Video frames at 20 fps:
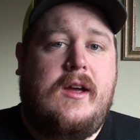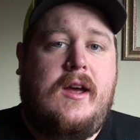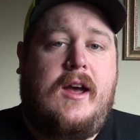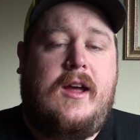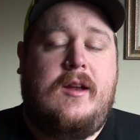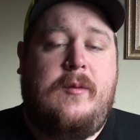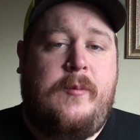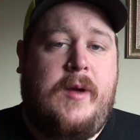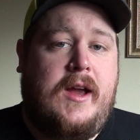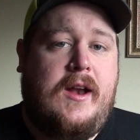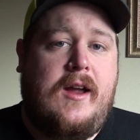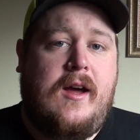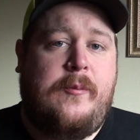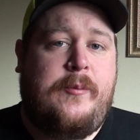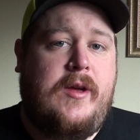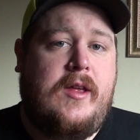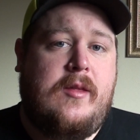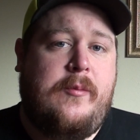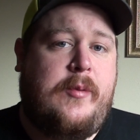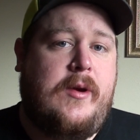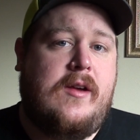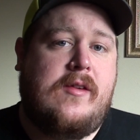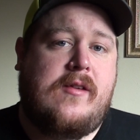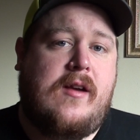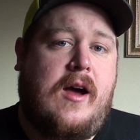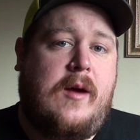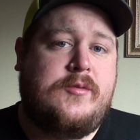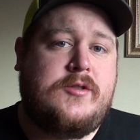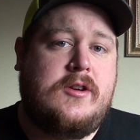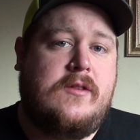and it may not be the best
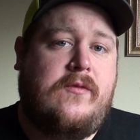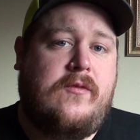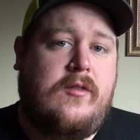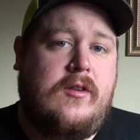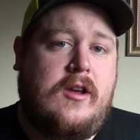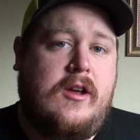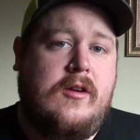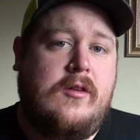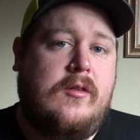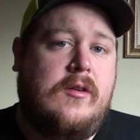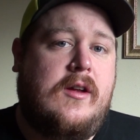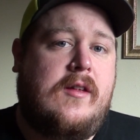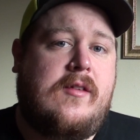option for you.